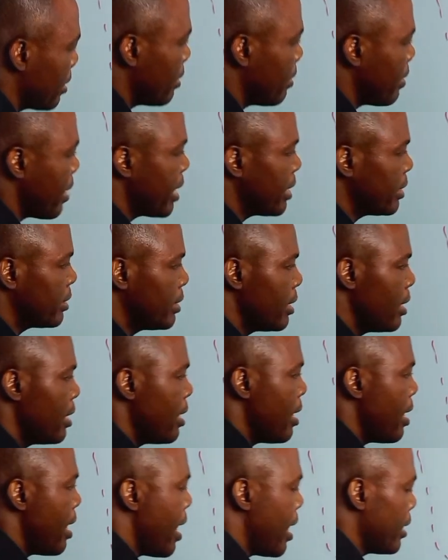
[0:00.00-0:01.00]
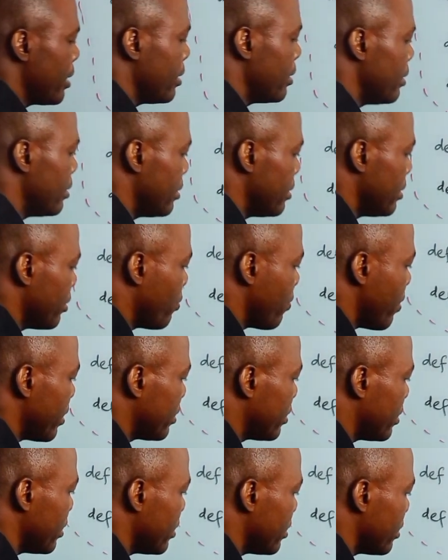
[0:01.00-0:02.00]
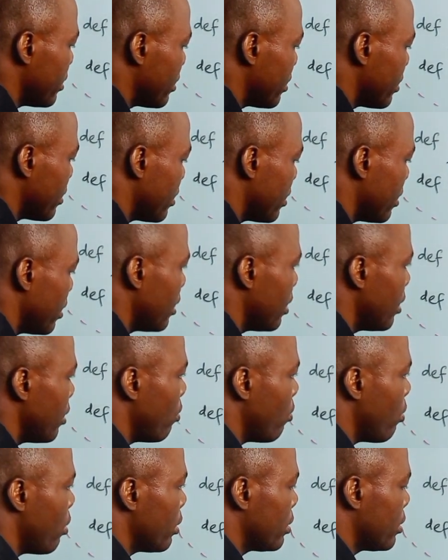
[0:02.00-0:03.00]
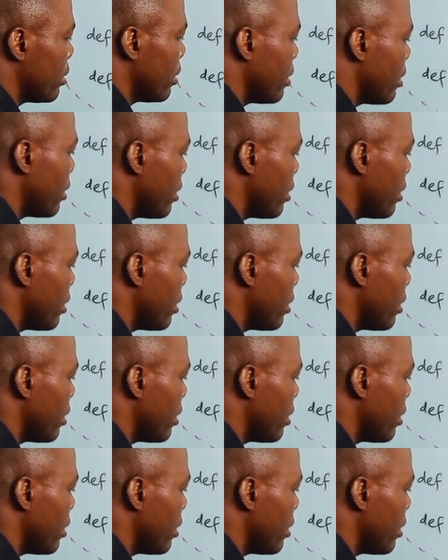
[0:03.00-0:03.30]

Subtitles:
right? And is requesting what?